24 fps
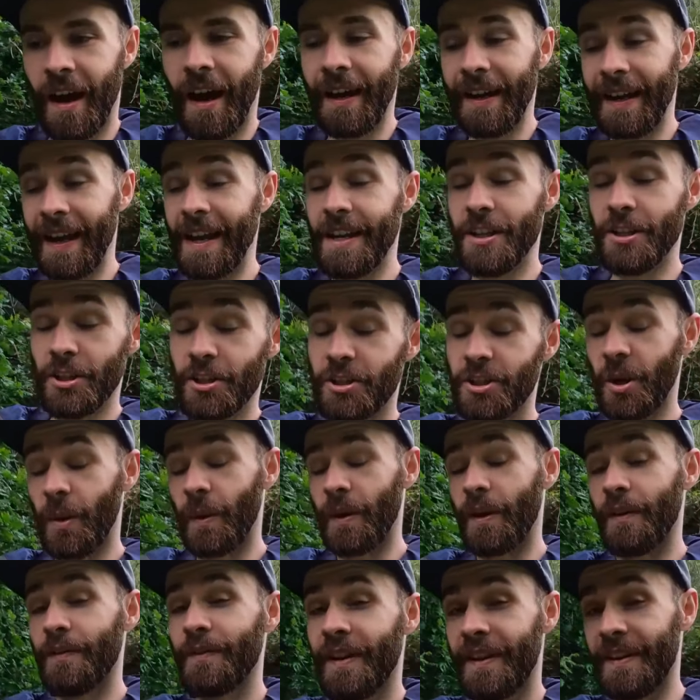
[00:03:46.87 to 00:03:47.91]
again, just
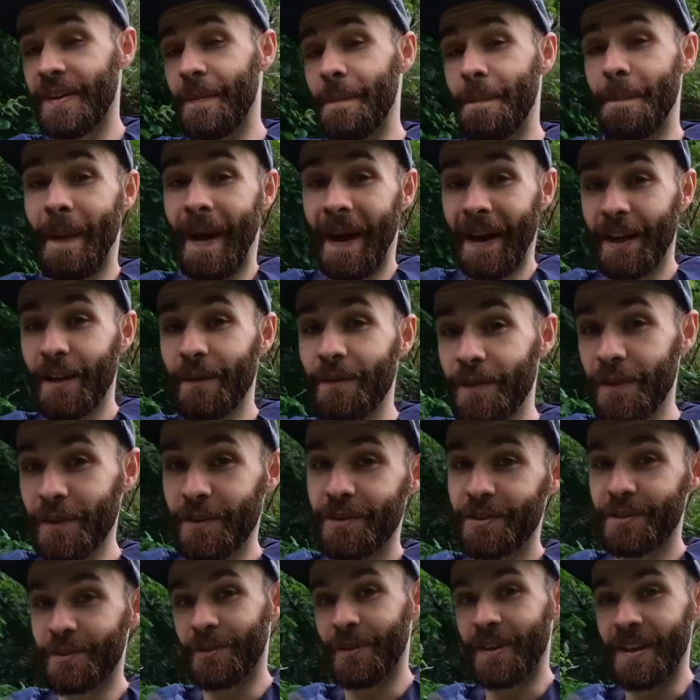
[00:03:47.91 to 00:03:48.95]
going off like the back of the
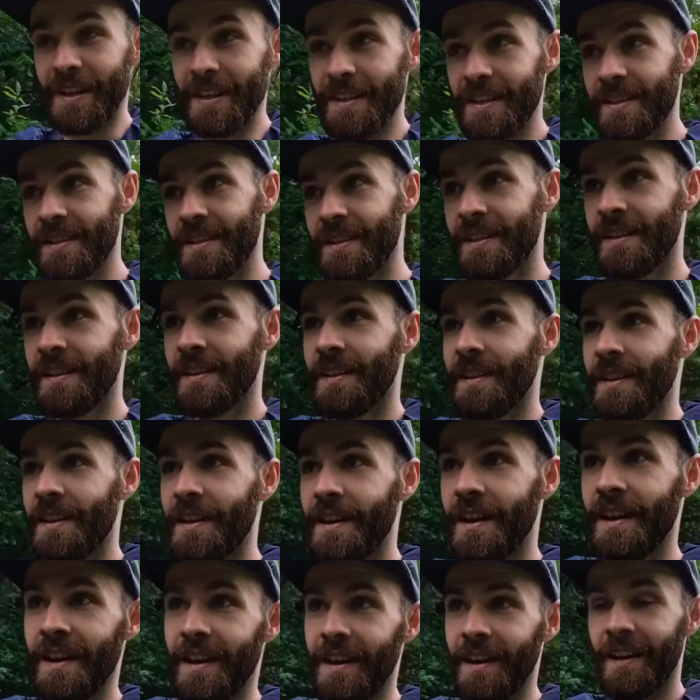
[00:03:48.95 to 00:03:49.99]
screen,
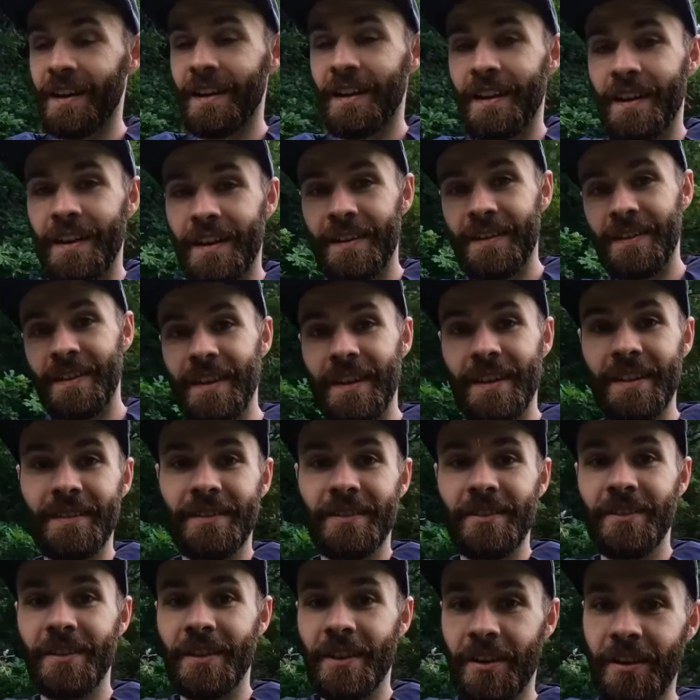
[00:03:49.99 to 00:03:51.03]
I think it's
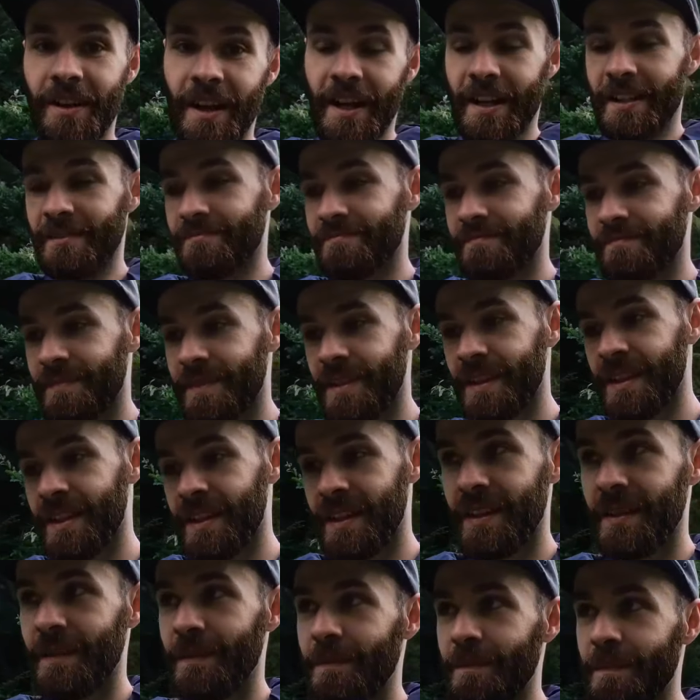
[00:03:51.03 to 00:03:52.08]
doing okay.
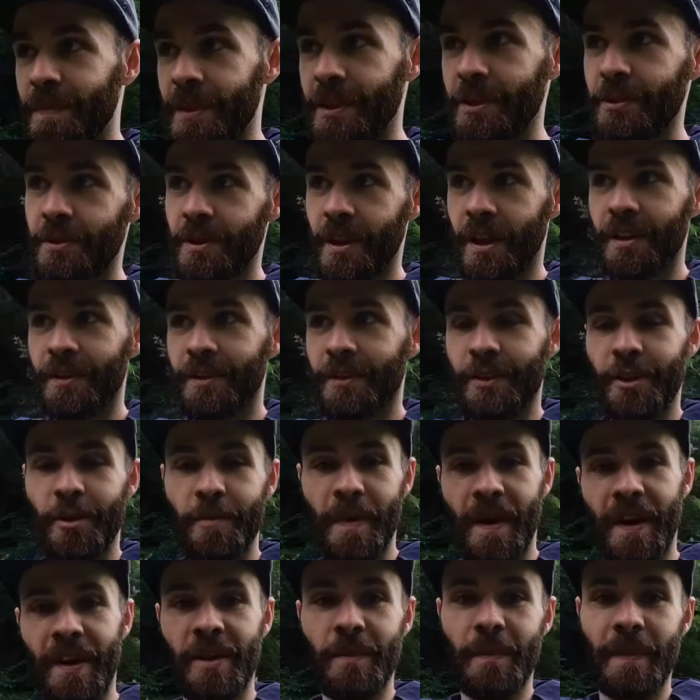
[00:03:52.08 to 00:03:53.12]
But you guys will know
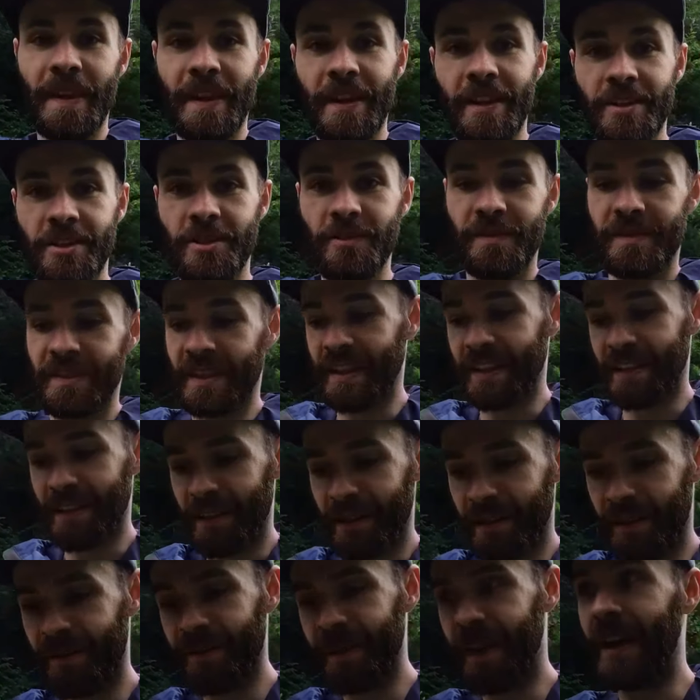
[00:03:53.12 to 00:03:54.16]
better than me because you've seen
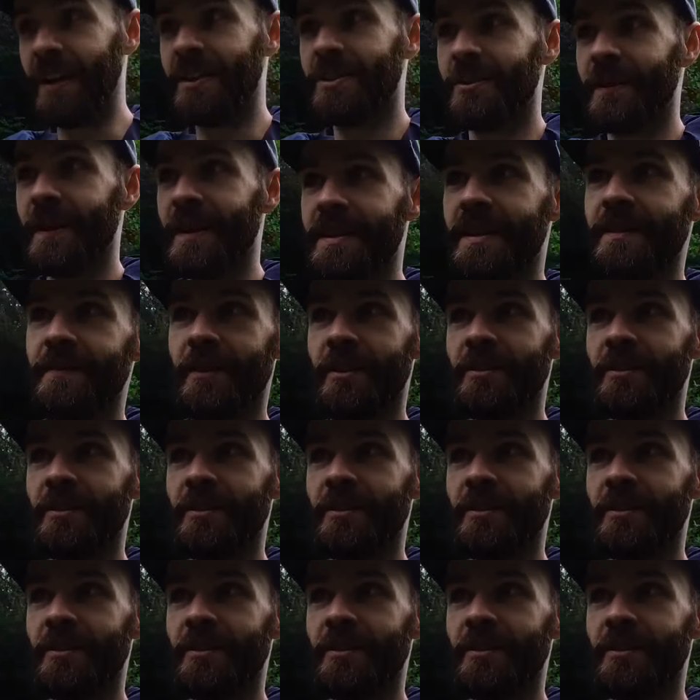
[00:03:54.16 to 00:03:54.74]
the actual edited